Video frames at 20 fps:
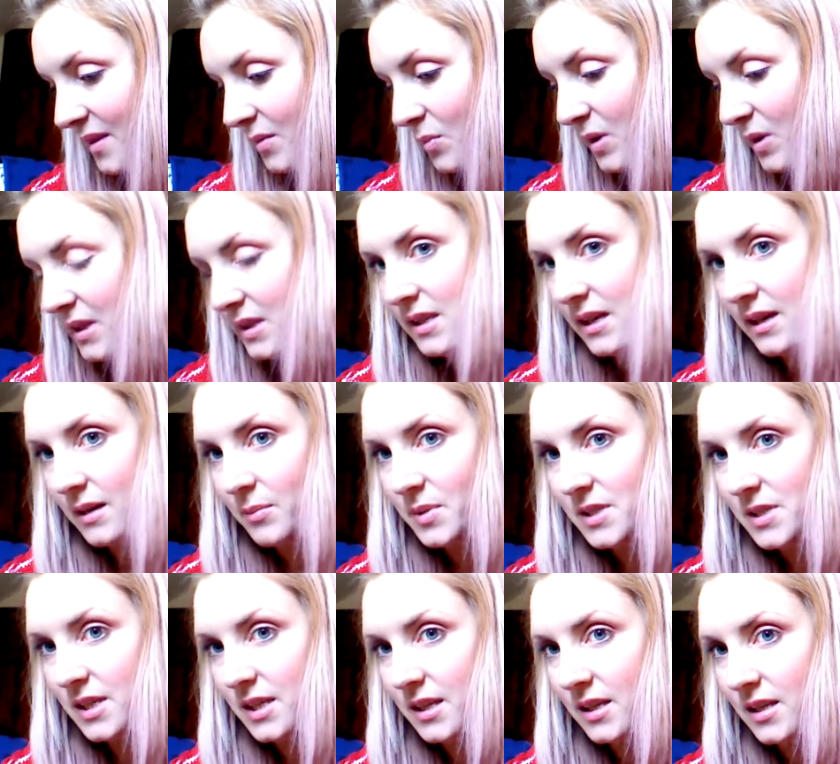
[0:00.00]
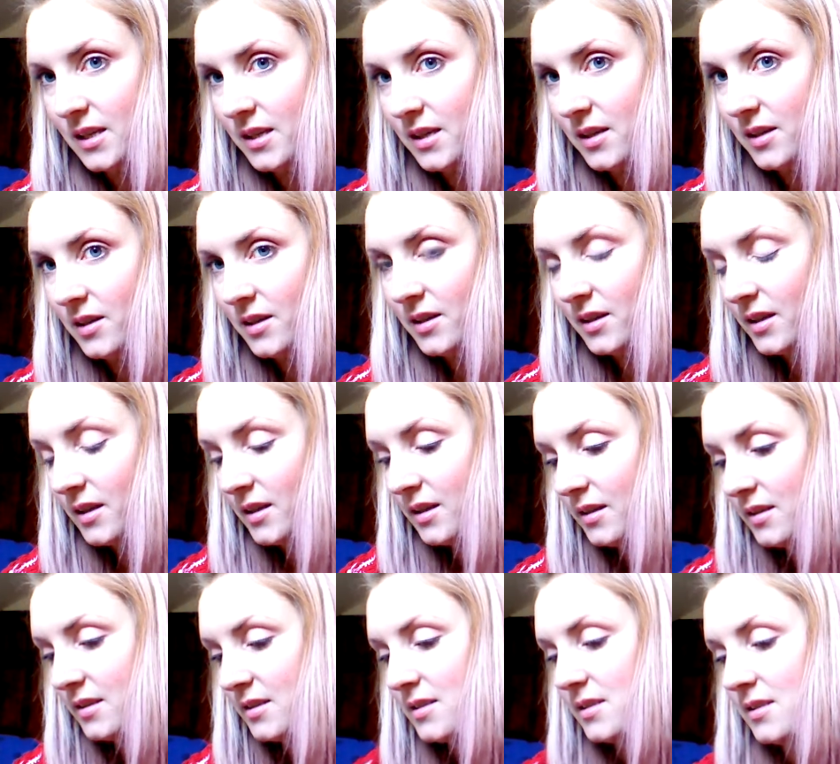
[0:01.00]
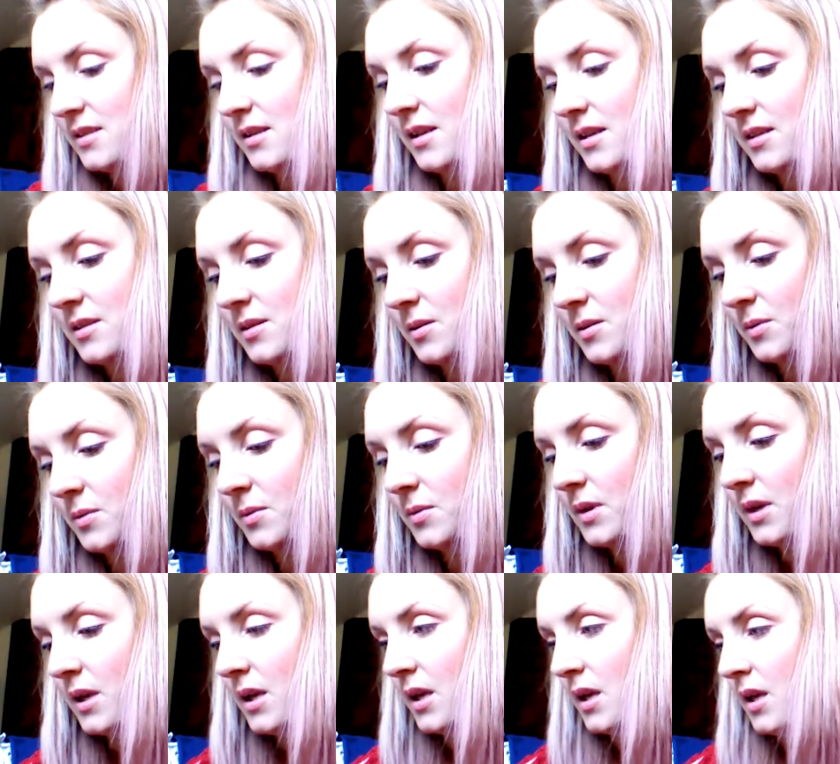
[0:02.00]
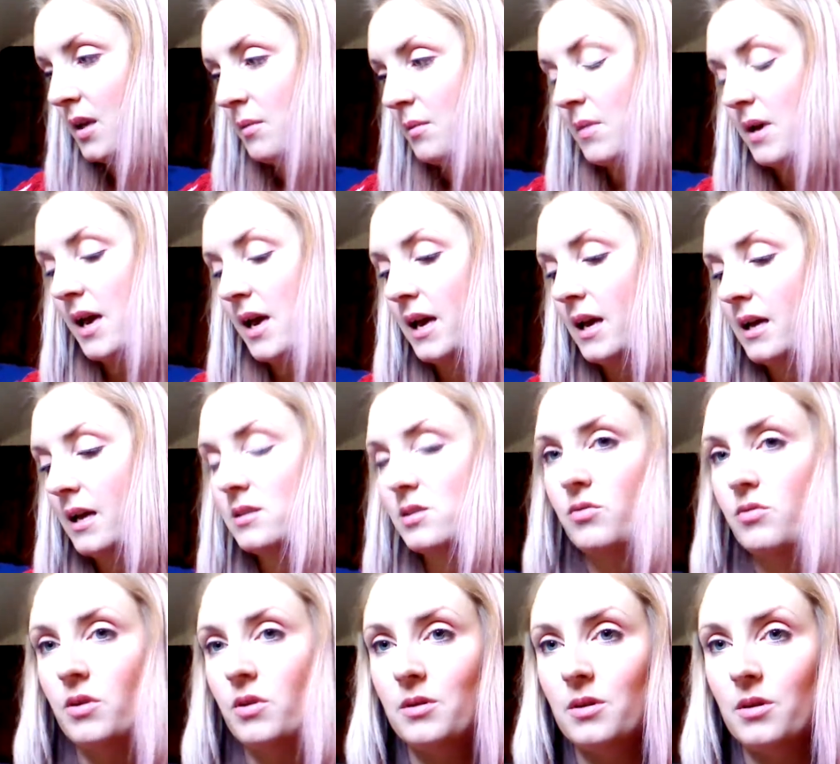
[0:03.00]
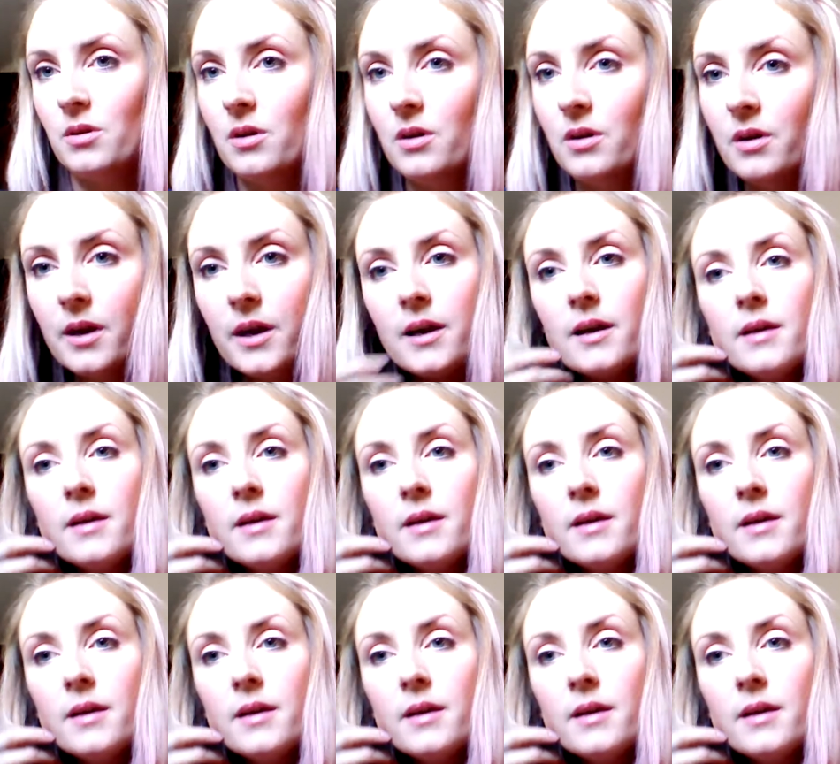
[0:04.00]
with that particular look, so that's cool. My hair has grown a lot.